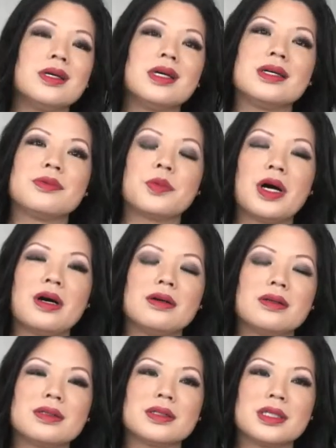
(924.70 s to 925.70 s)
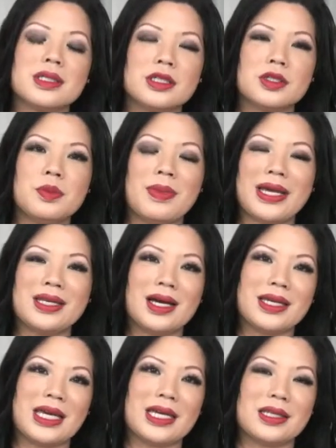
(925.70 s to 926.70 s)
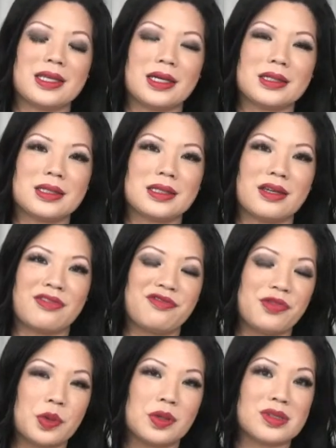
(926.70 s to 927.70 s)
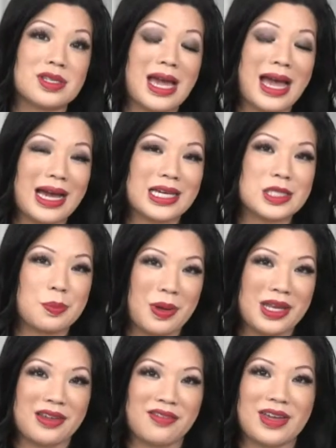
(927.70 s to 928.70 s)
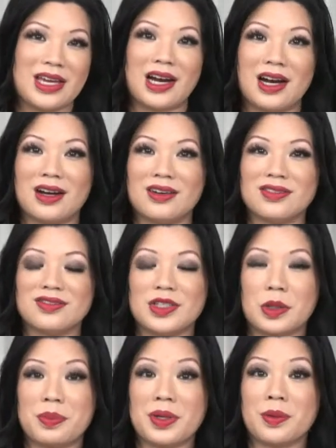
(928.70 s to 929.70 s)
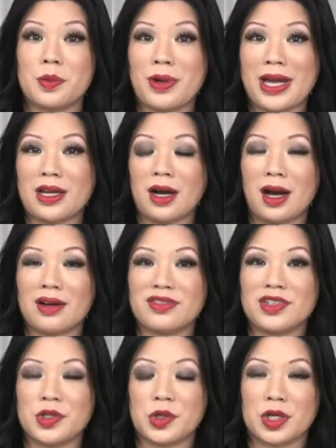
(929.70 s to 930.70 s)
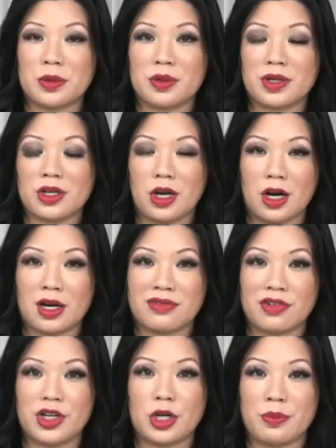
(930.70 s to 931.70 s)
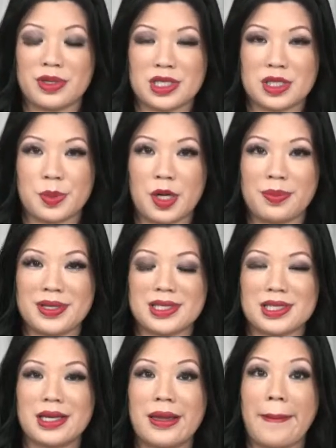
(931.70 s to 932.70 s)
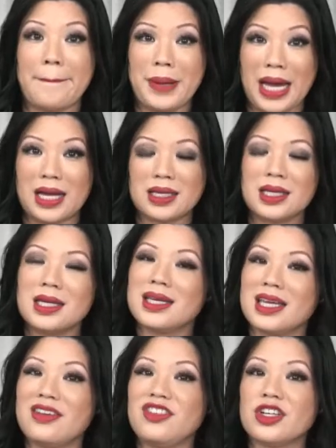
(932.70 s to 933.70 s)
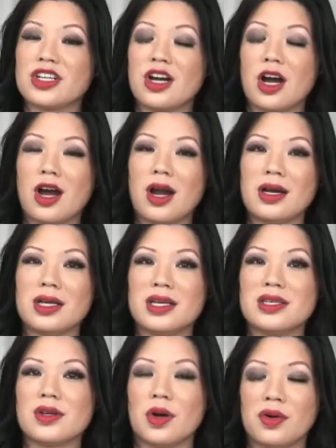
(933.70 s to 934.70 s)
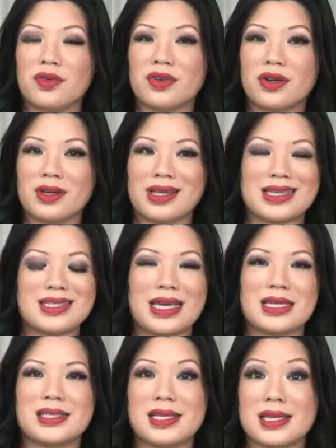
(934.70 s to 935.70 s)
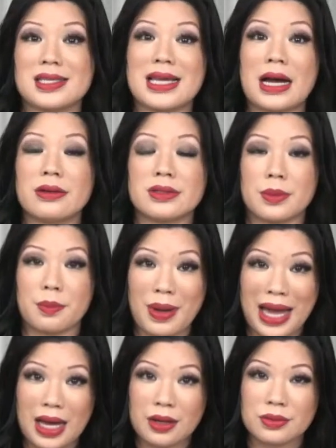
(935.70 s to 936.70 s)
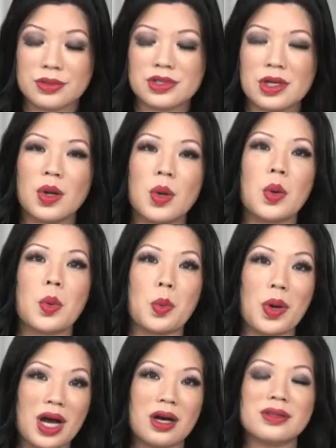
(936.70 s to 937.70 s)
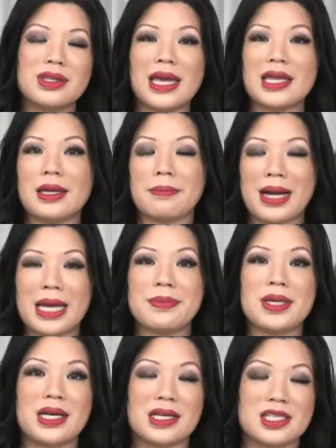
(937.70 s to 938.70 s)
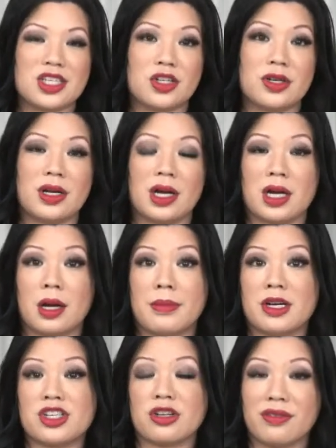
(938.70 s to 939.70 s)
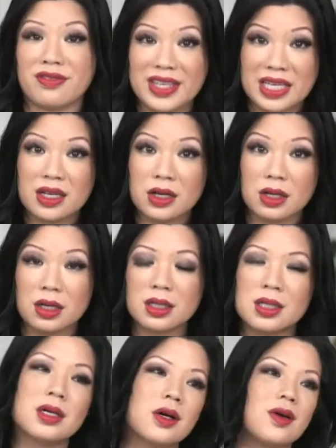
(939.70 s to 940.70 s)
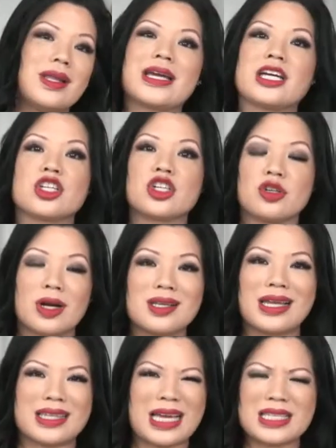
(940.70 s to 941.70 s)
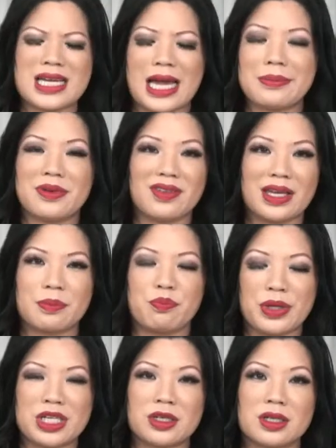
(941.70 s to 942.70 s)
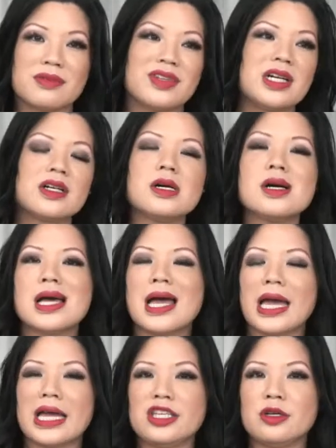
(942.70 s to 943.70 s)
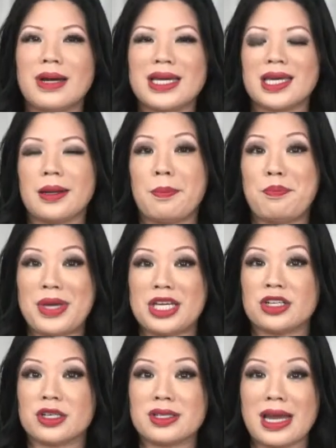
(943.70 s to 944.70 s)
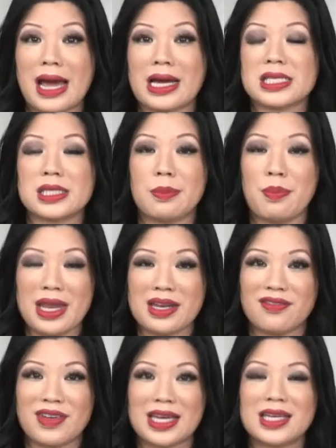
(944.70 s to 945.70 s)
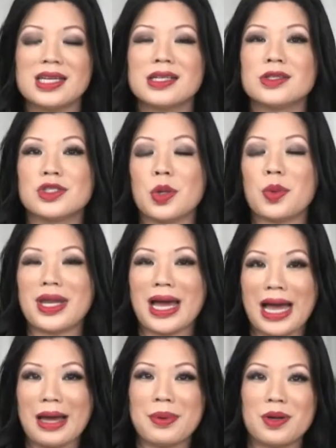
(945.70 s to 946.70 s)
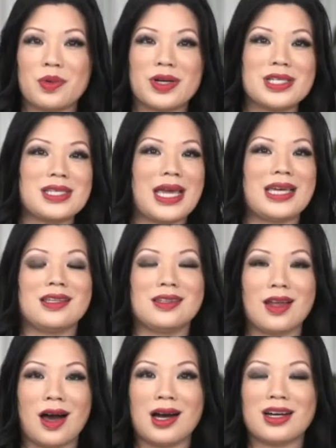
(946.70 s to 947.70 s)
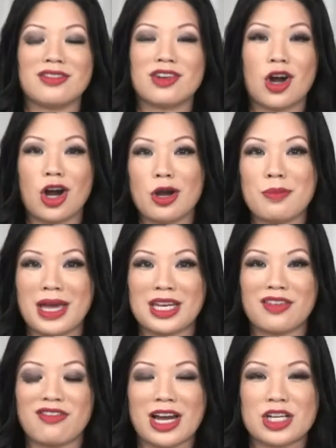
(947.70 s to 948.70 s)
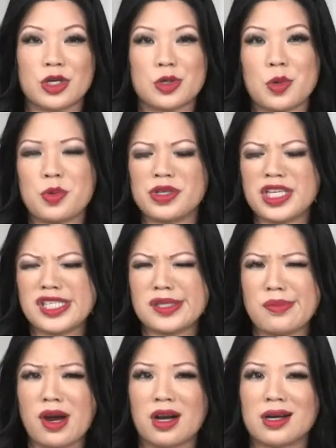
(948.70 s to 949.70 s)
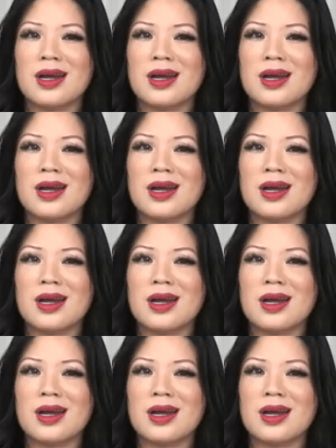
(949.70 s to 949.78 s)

well, you might not get the full tax benefit of, being able to write off your car for your business purposes. But if your car is over, like, say, 6,000 pounds, well, then it might be considered a commercial vehicle, or like a truck, like that type of like bigger vehicle, and you might get a bigger tax benefit. So what happened was a lot of car manufacturers were really smart